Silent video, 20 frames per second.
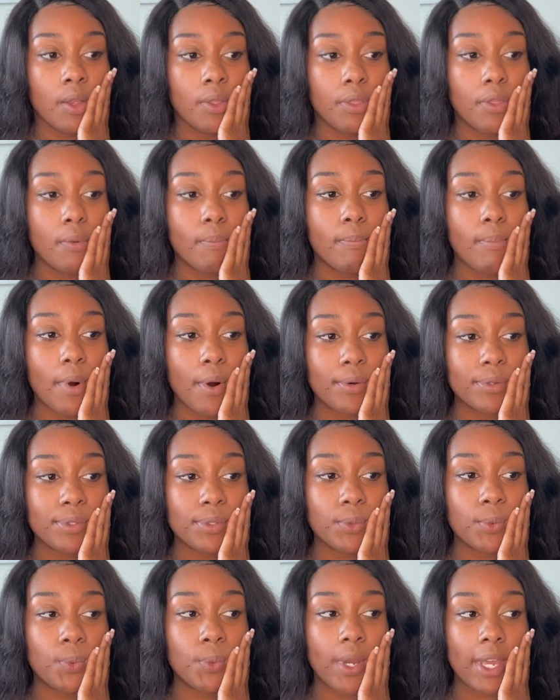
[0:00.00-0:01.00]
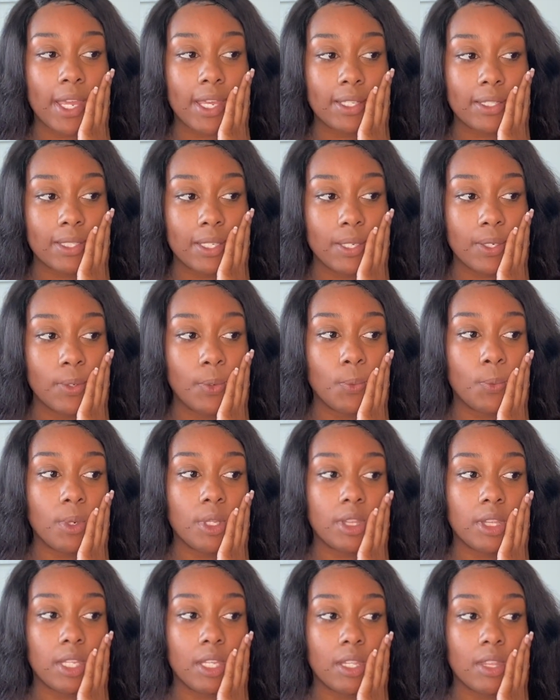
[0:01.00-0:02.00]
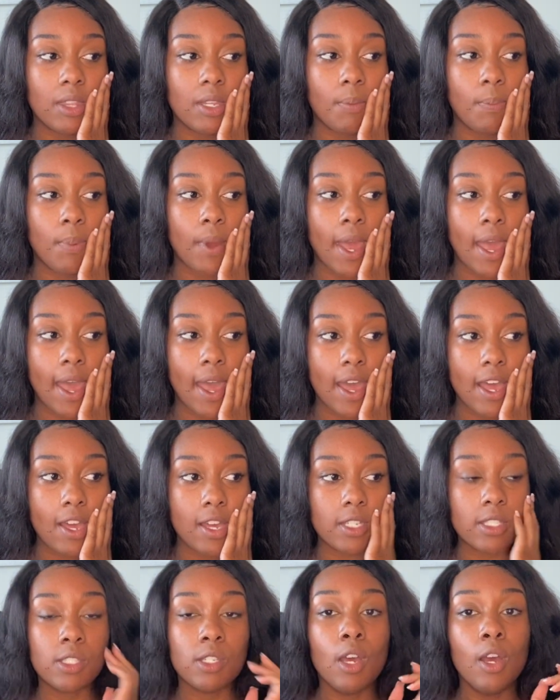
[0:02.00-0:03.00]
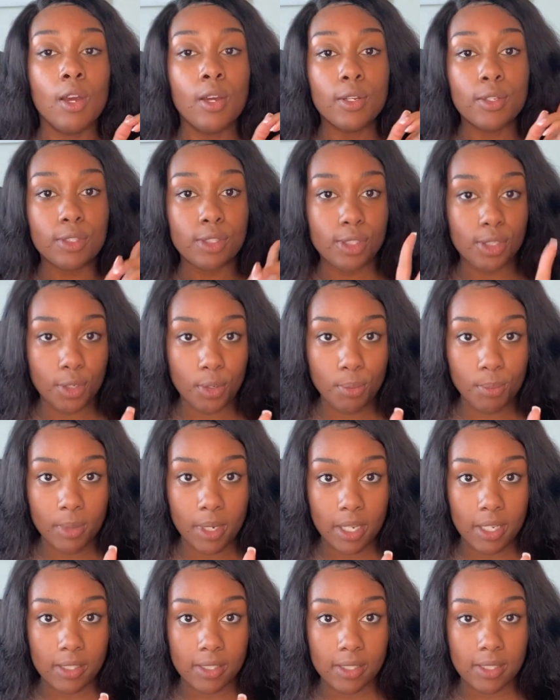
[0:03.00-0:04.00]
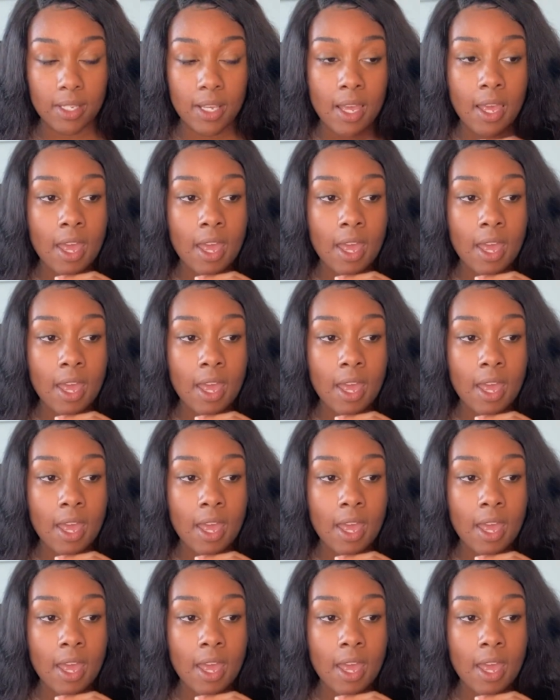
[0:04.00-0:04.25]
the most weight within the past 2 months,